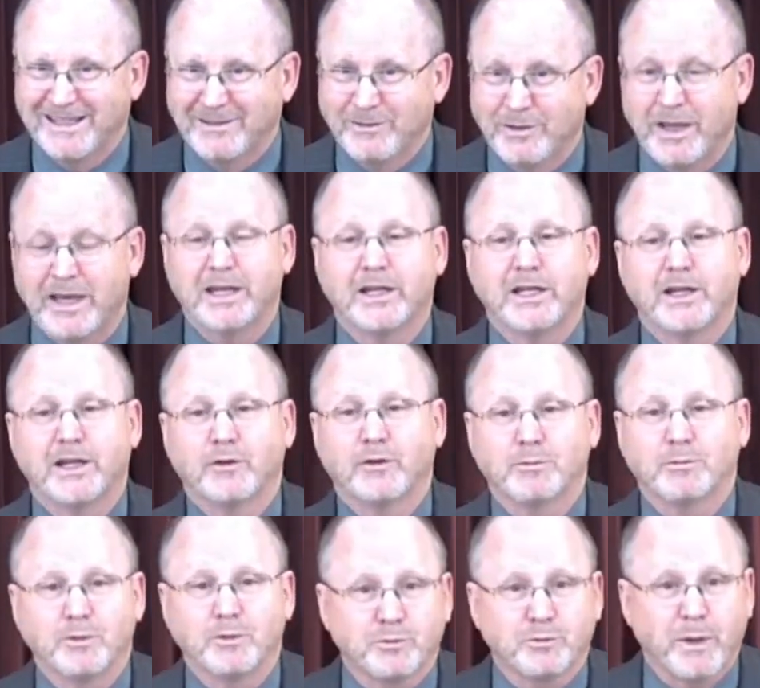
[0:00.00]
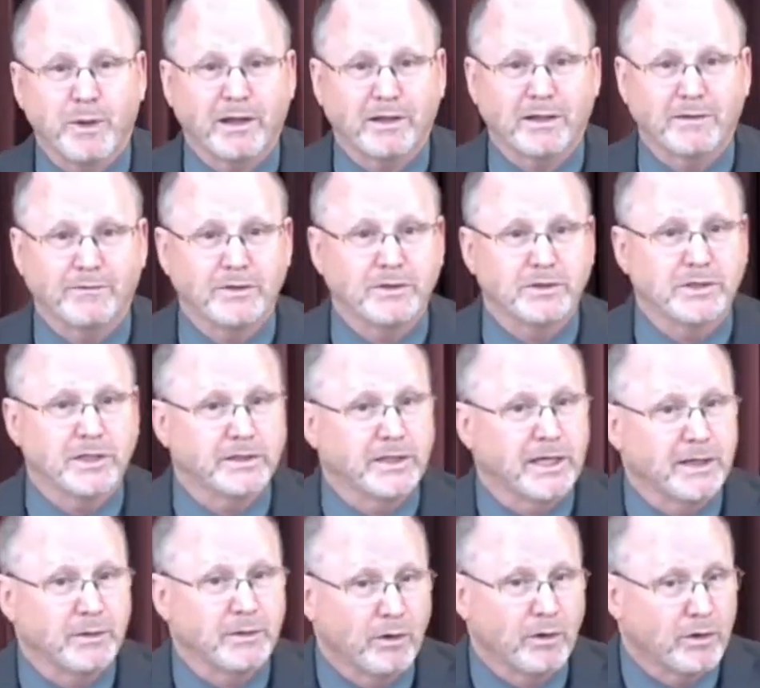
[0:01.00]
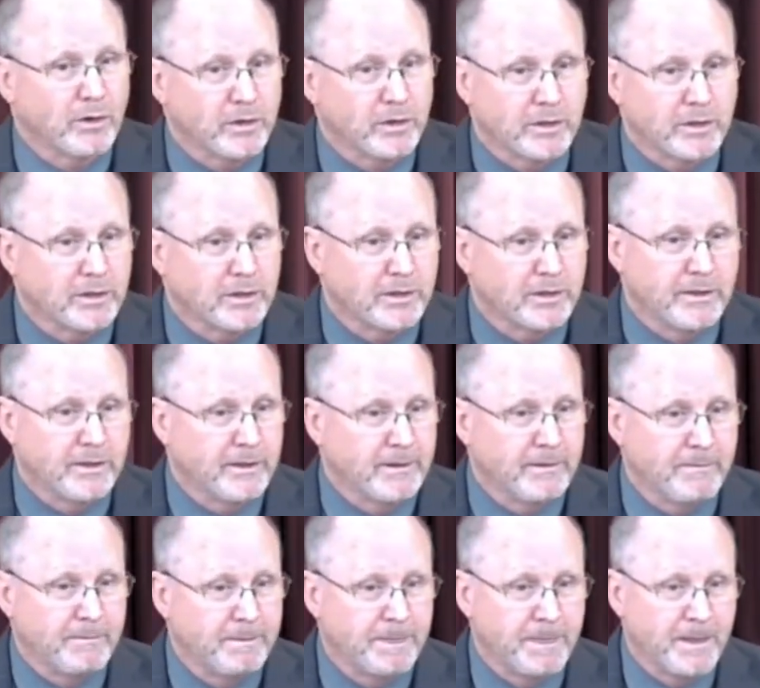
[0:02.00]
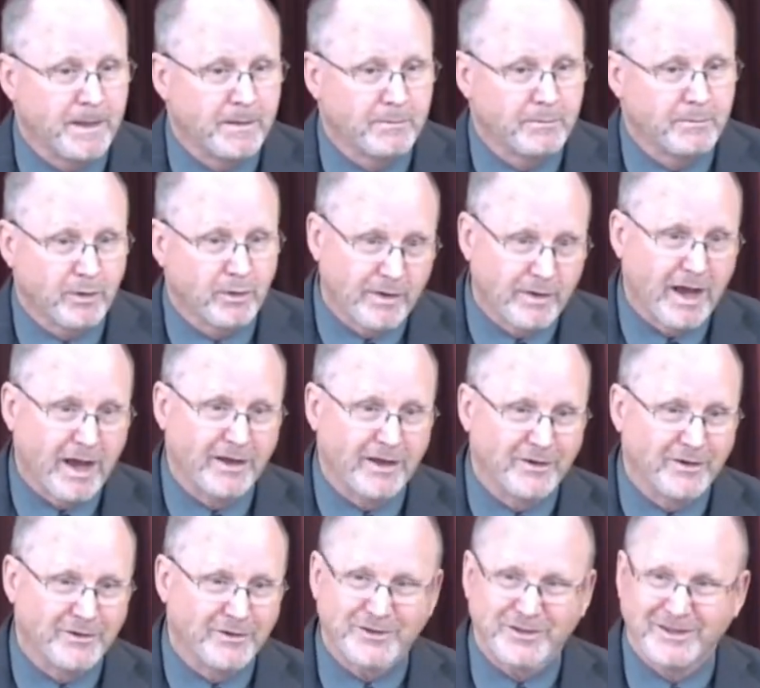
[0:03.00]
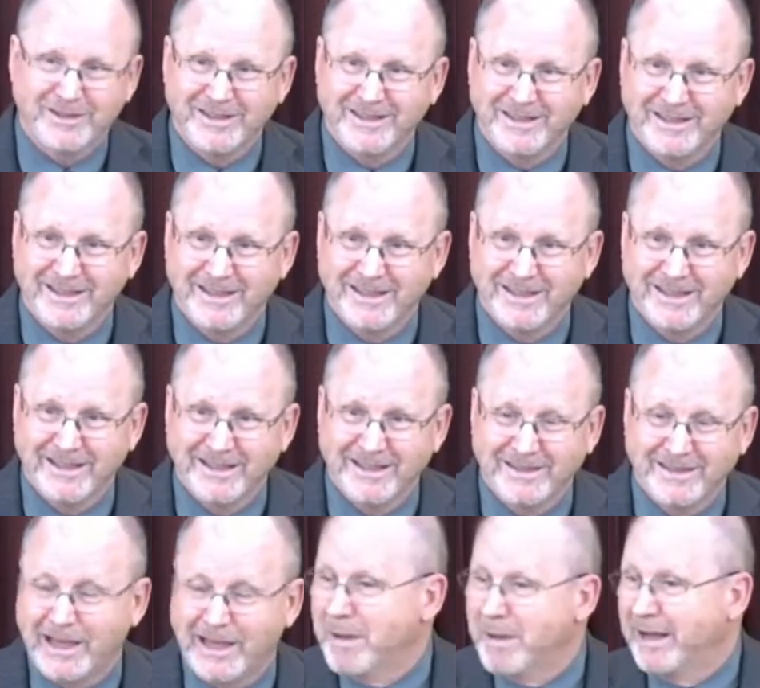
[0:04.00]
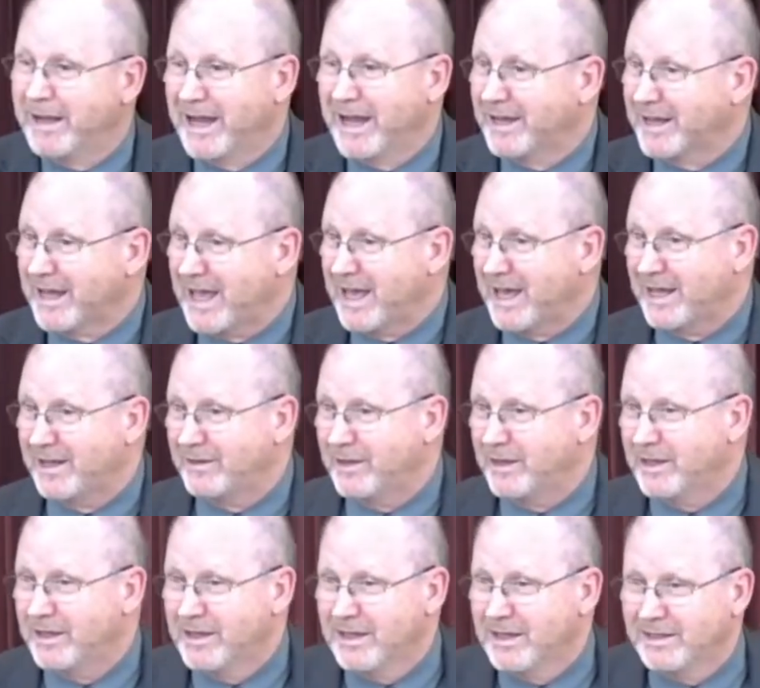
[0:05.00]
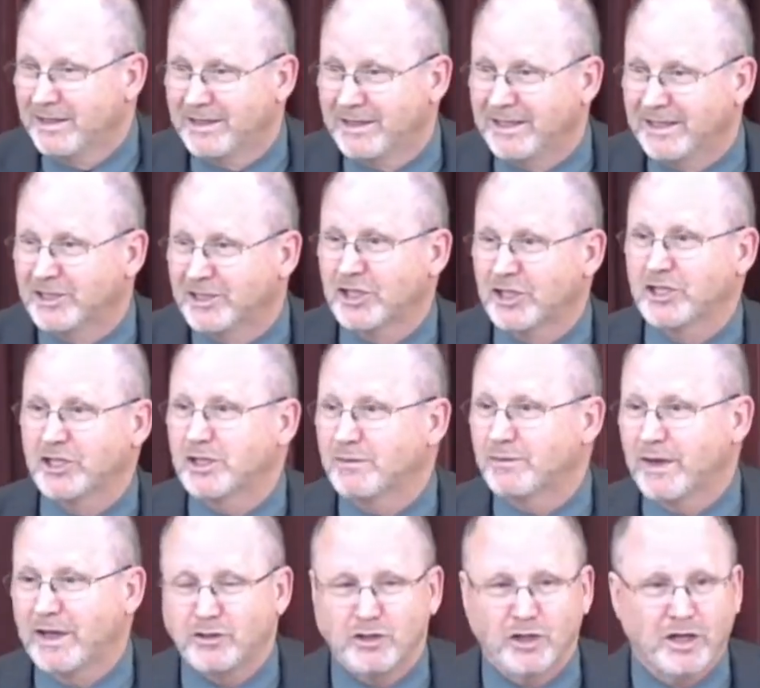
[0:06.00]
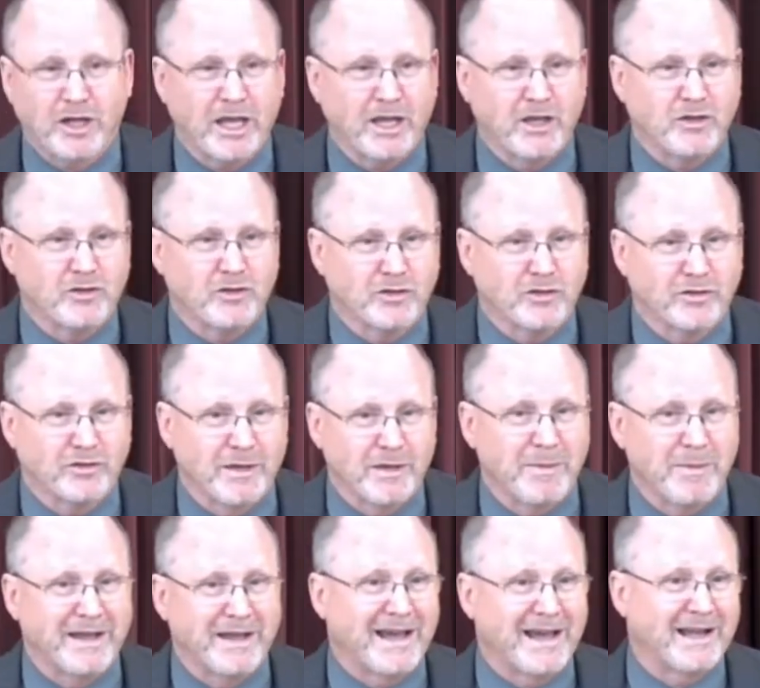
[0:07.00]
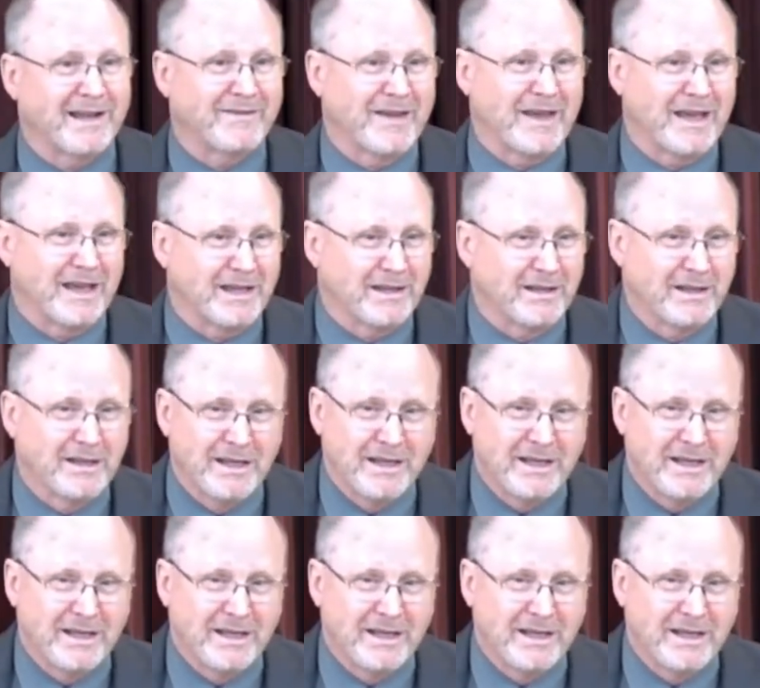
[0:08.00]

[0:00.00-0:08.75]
we had a different perspective and said they were good providers. They may not have had the, the extensive education, they may not have had